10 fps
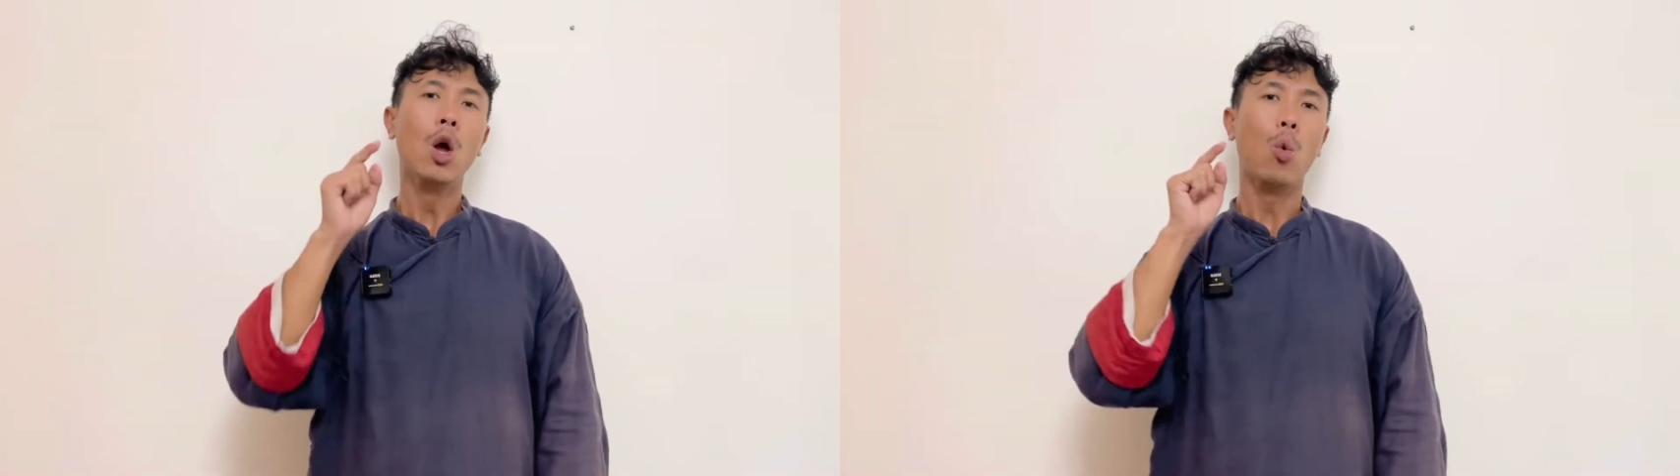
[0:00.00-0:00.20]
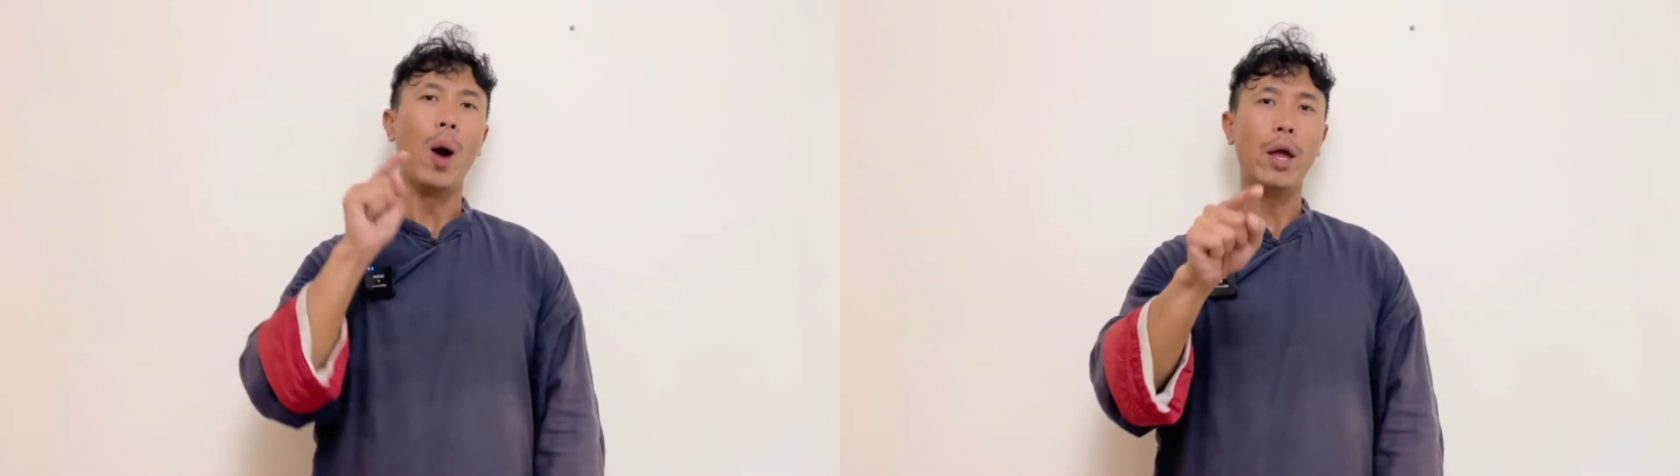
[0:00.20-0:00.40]

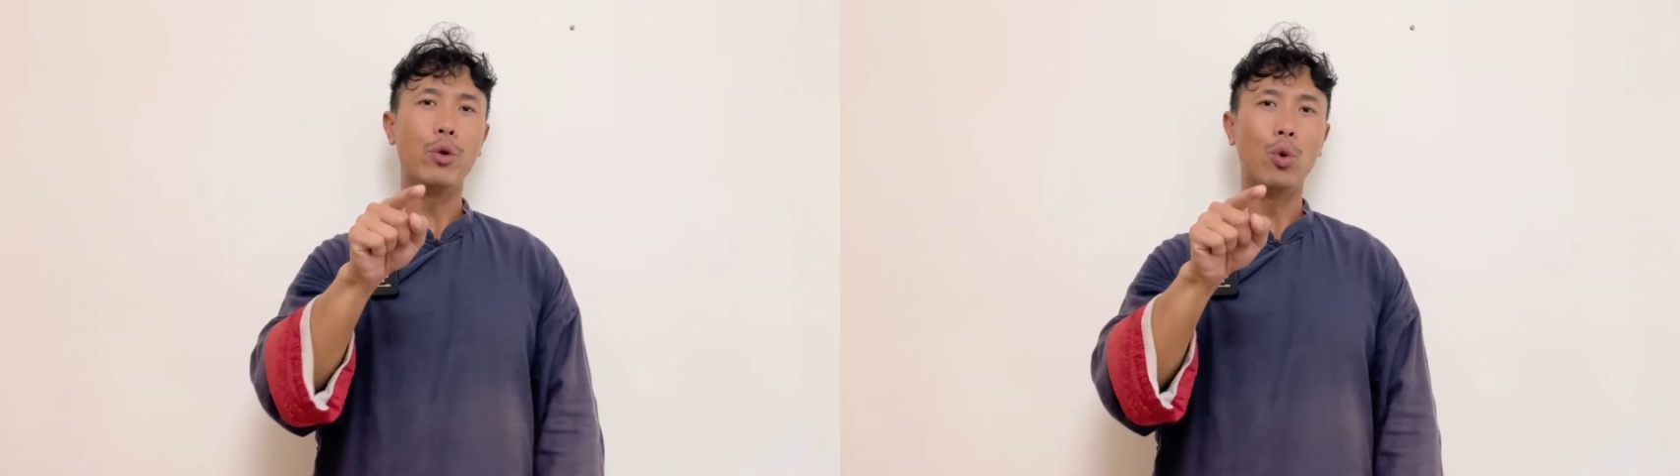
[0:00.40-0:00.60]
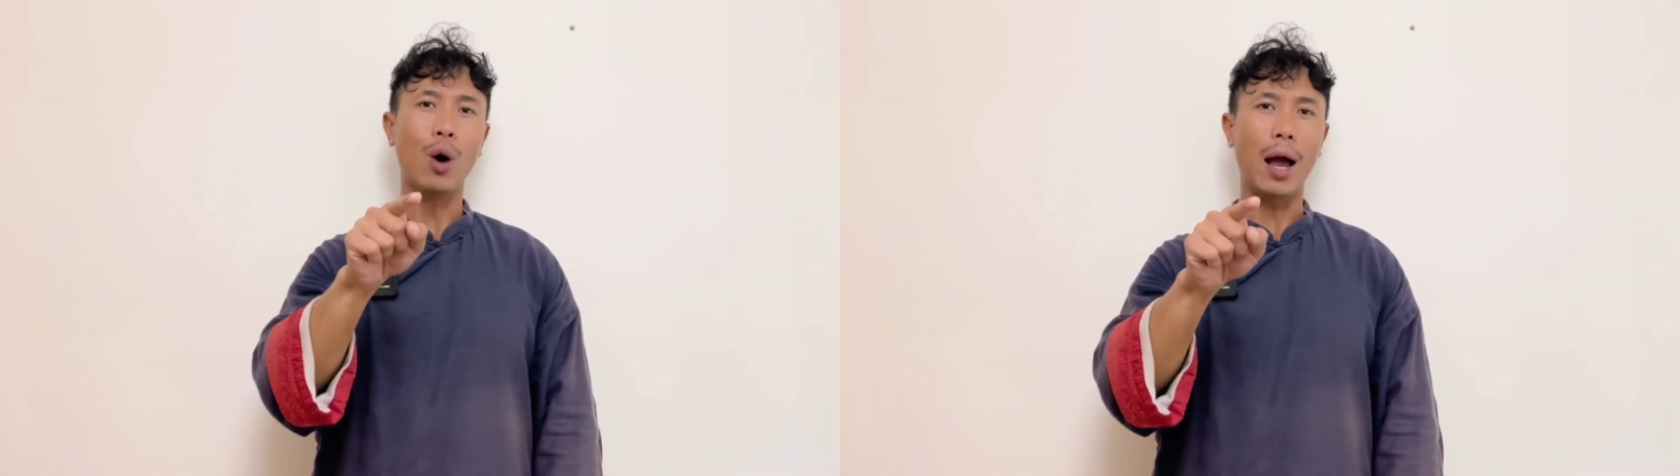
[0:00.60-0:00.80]

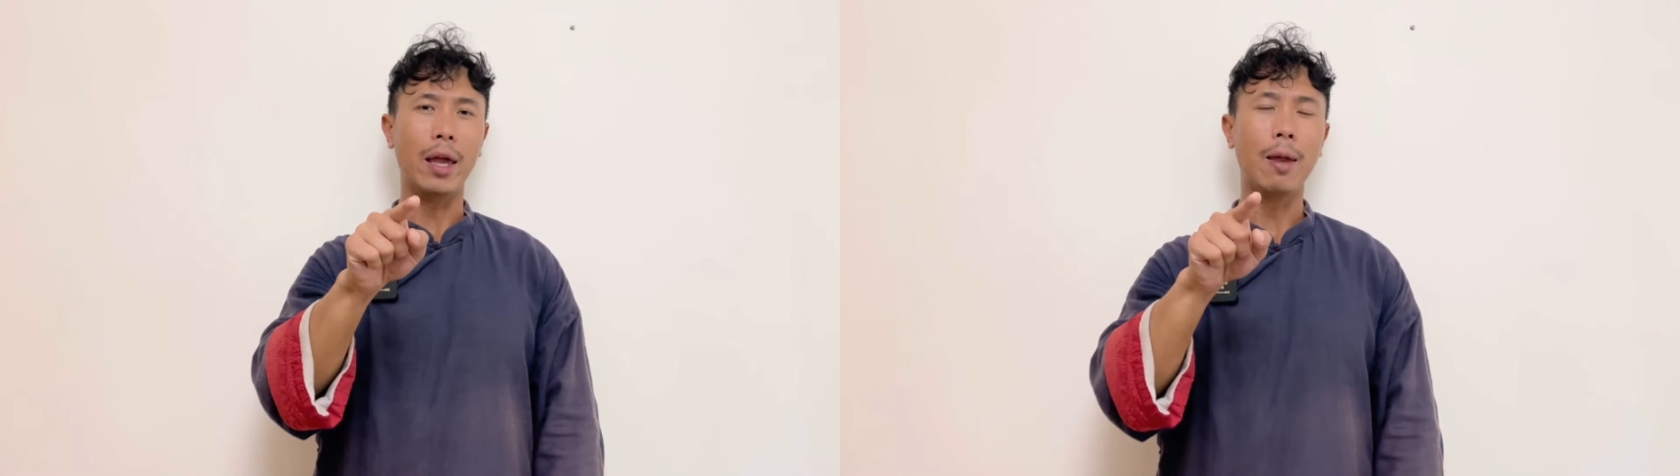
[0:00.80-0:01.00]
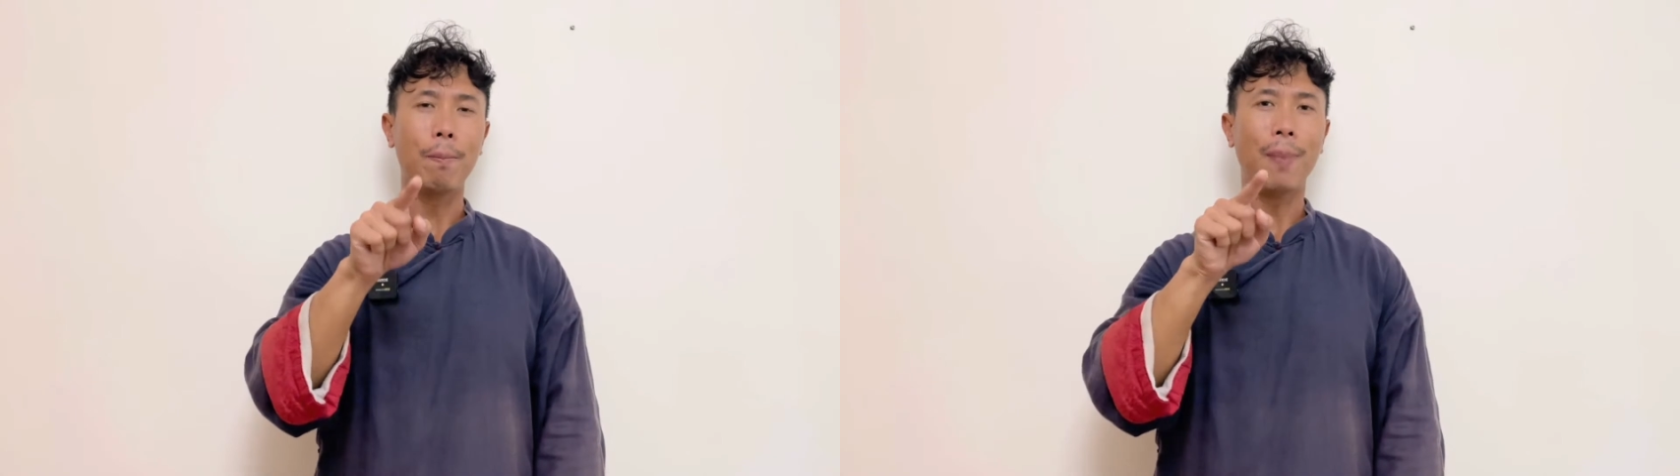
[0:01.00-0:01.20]
when you are
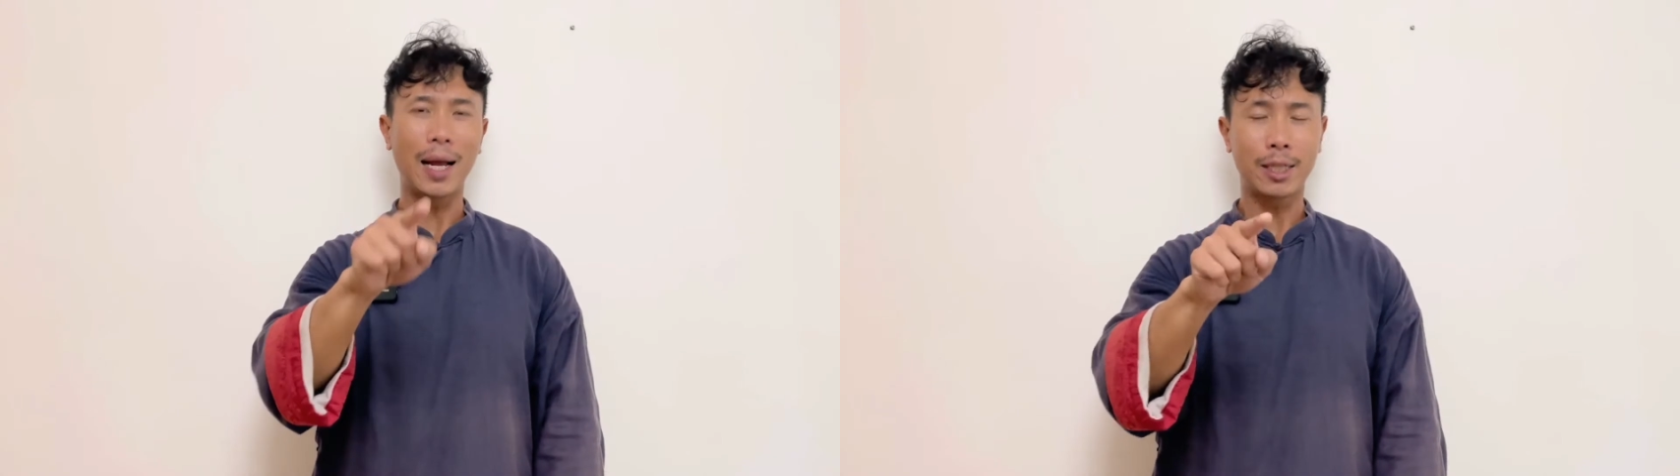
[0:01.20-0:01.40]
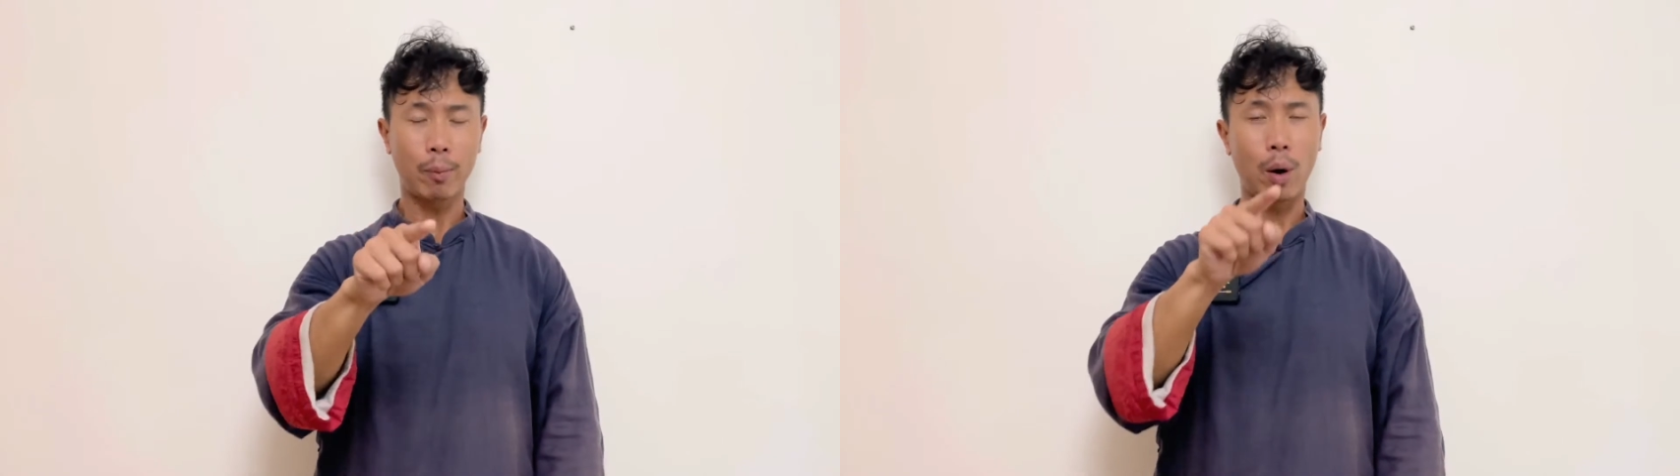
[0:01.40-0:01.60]
in
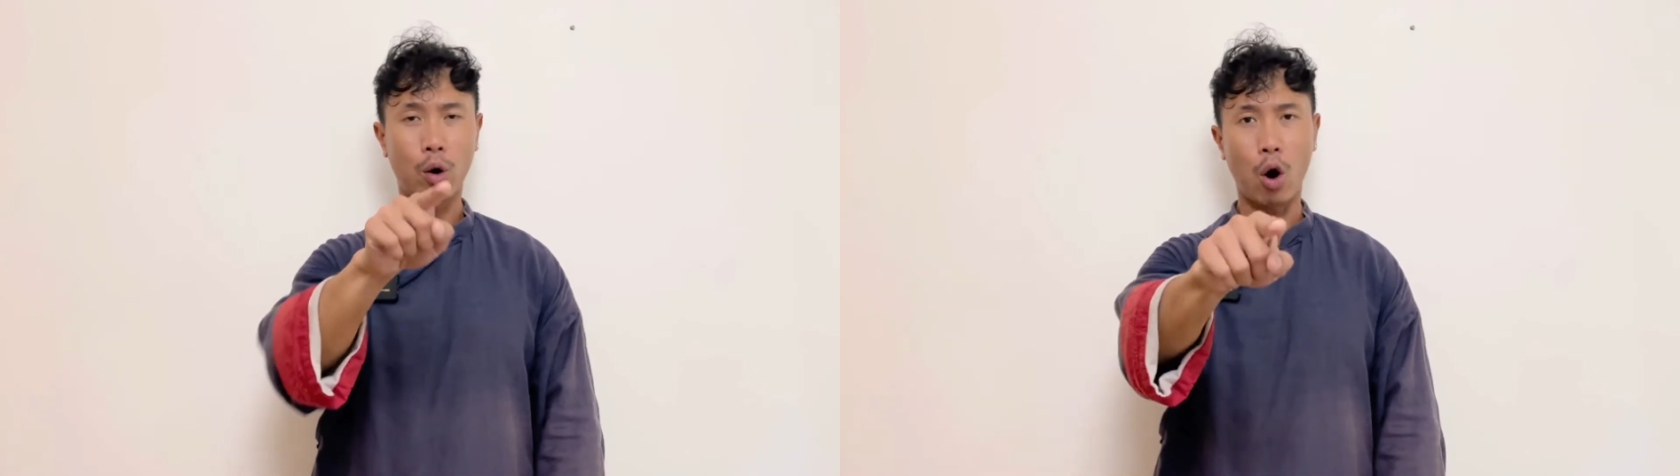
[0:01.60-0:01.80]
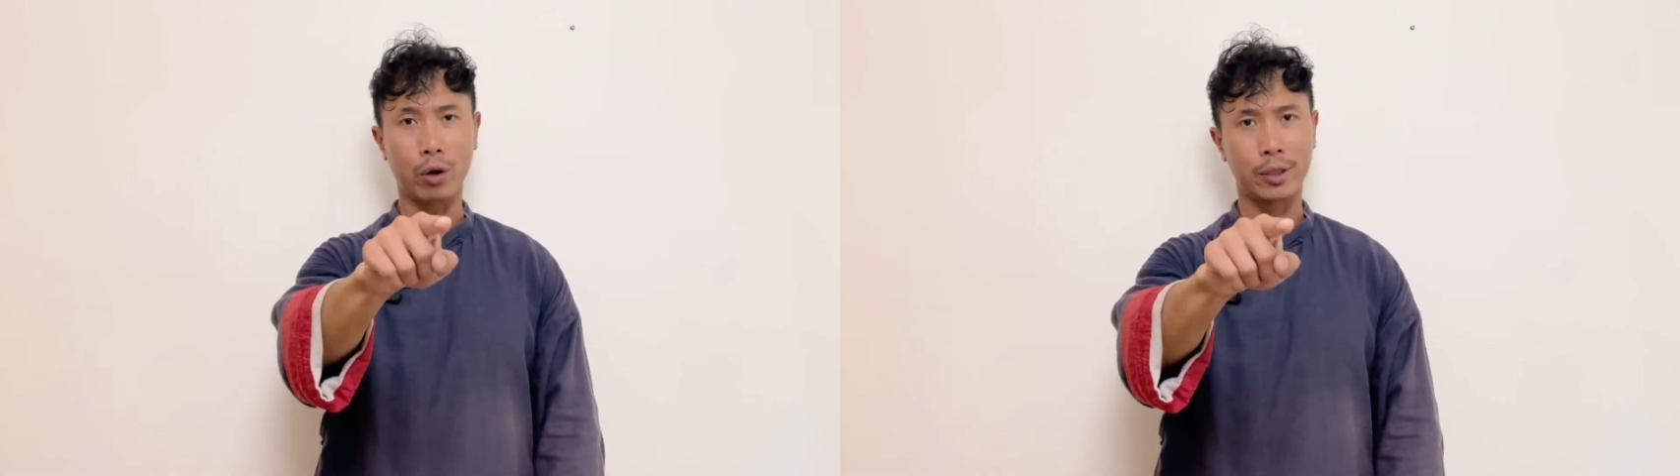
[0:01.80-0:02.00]
basketball
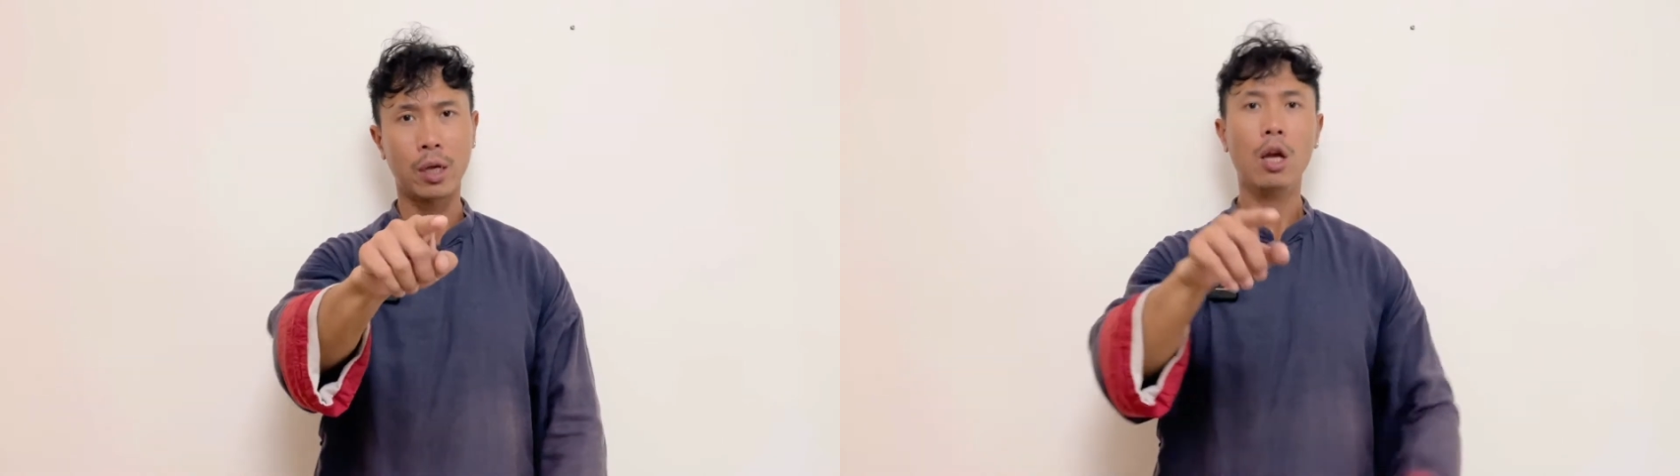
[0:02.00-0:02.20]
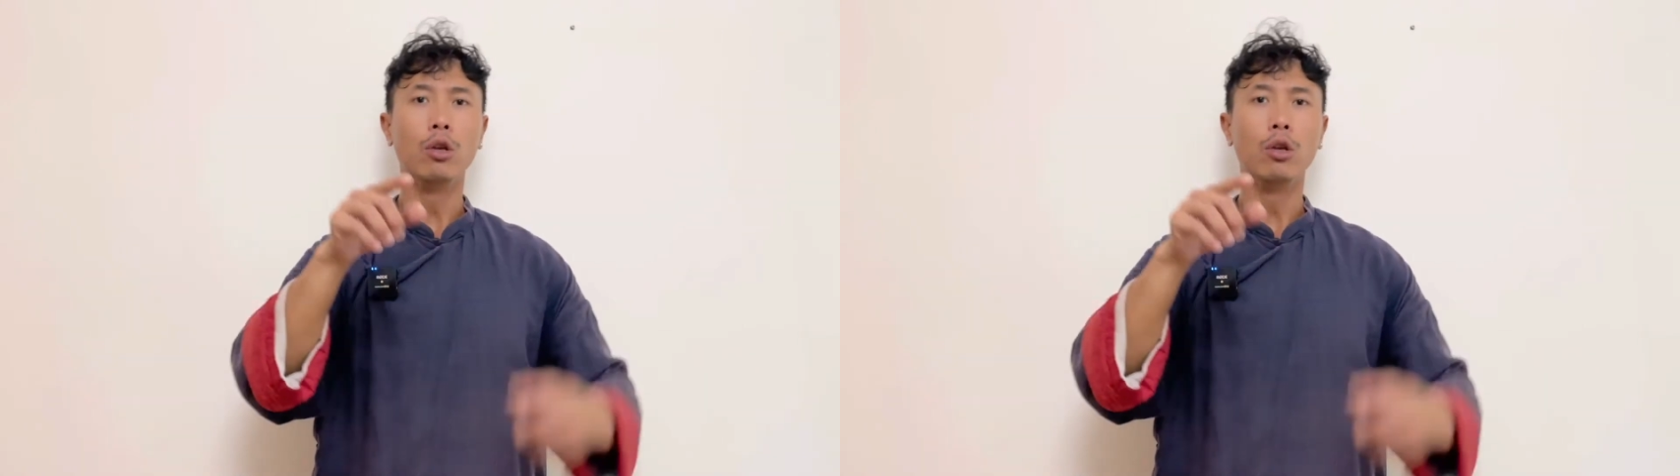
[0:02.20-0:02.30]
courts,